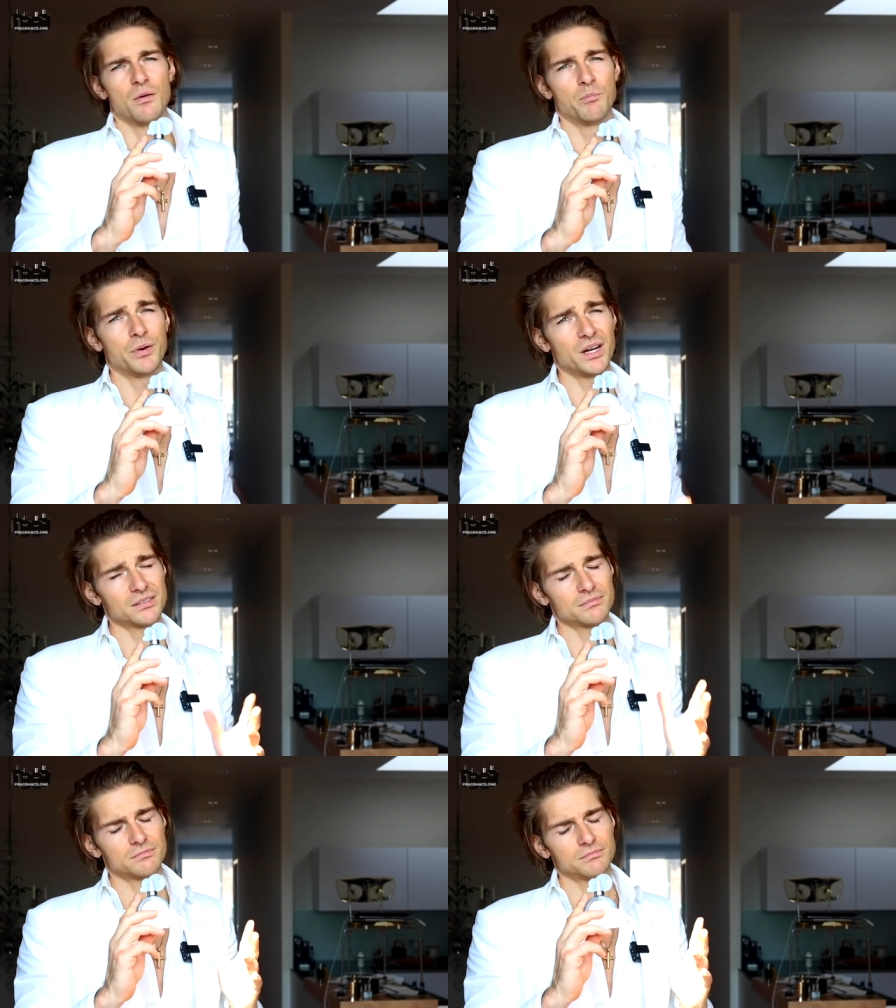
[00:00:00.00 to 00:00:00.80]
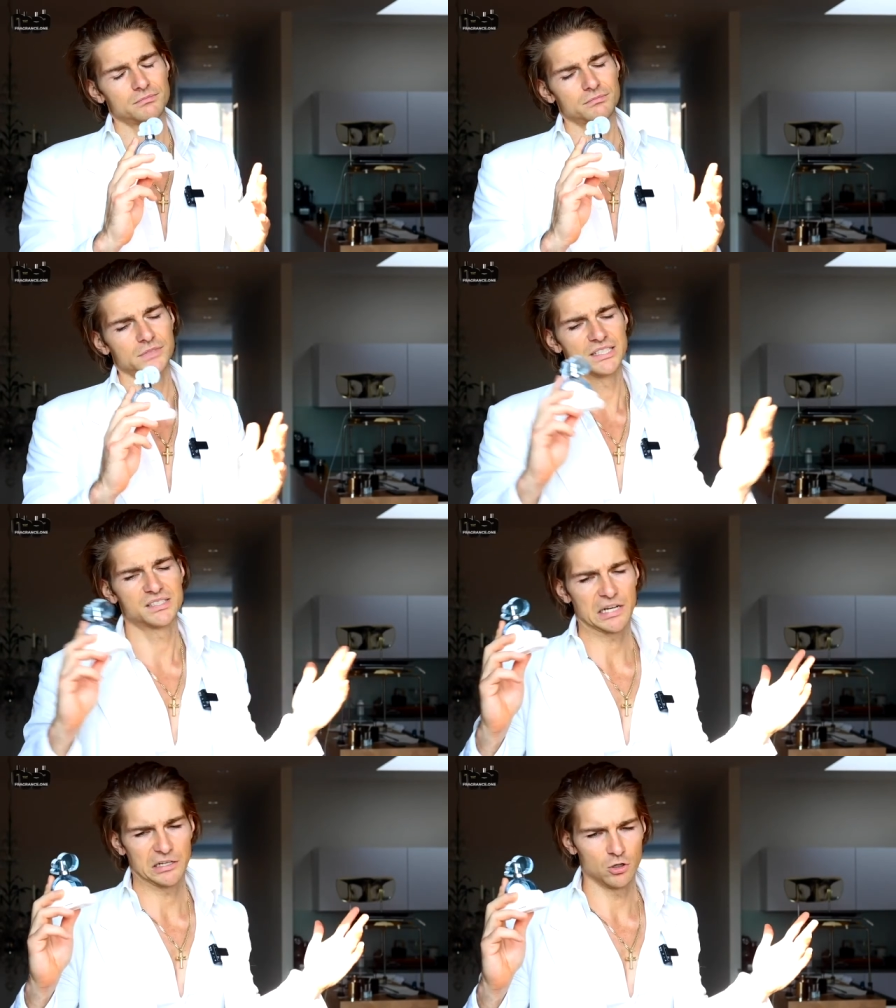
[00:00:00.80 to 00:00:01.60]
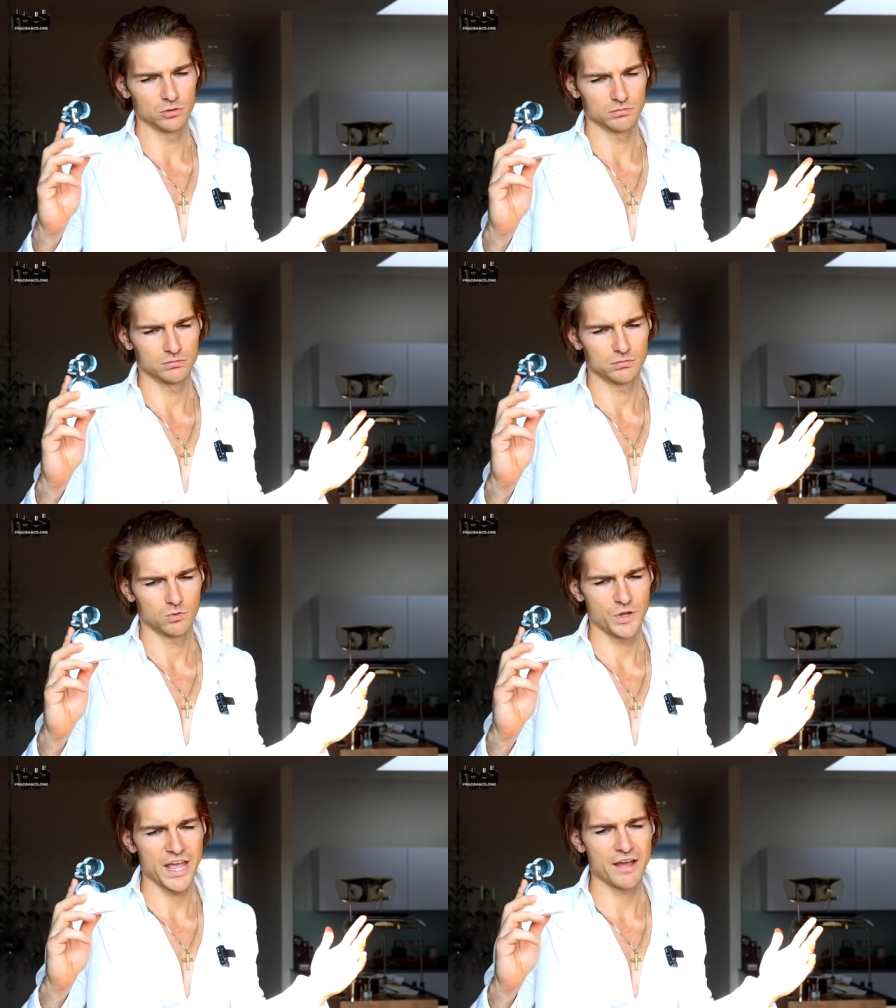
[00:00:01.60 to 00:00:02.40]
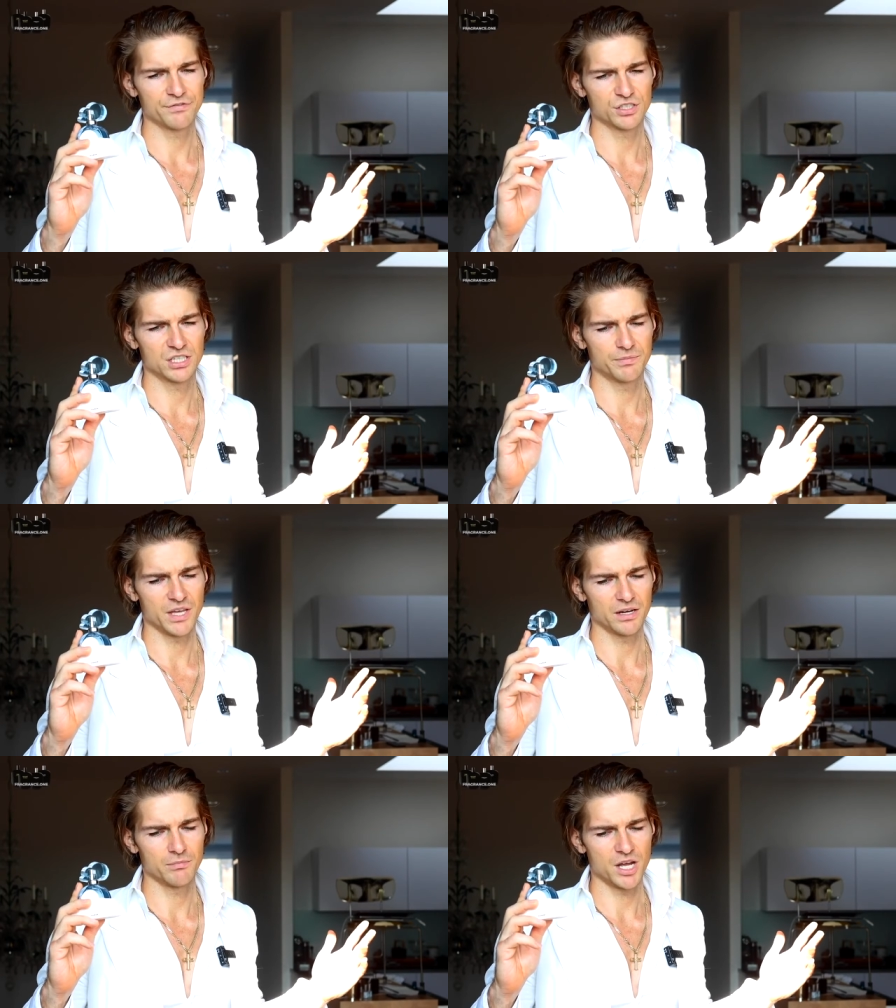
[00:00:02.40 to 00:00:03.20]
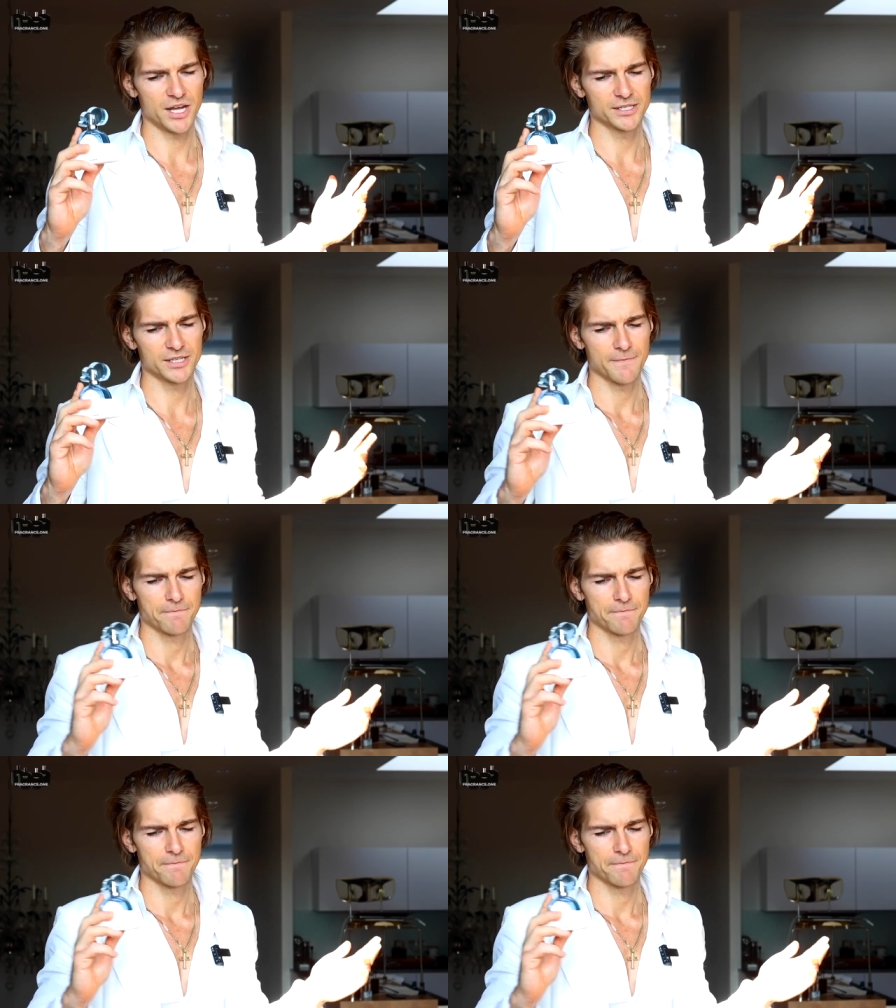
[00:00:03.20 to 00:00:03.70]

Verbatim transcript: But it's a clone. We have to keep that in mind.